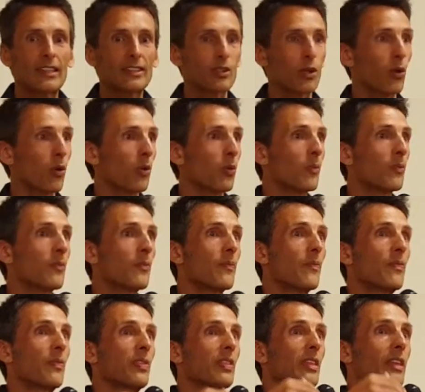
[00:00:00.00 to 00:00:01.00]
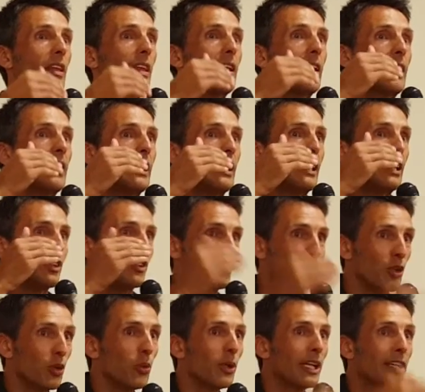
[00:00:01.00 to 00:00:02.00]
So
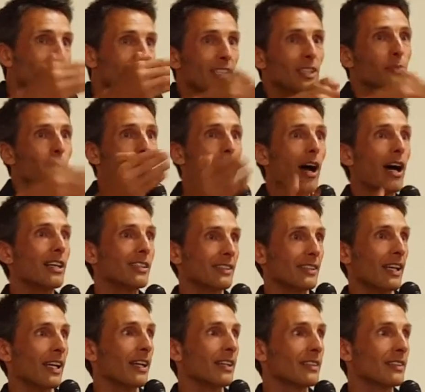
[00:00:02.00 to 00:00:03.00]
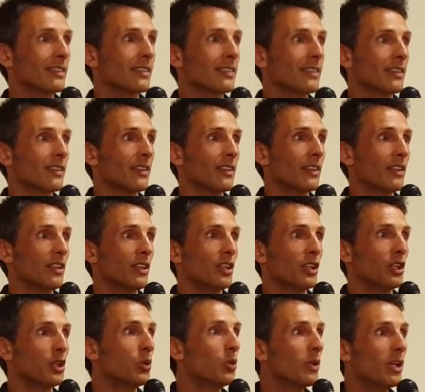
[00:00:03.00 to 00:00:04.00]
doing this process
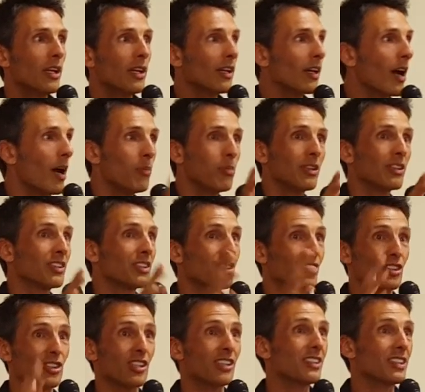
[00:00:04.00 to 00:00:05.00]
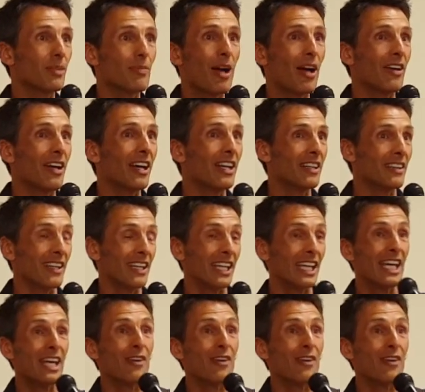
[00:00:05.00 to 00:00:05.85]
you can accomplish just about anything.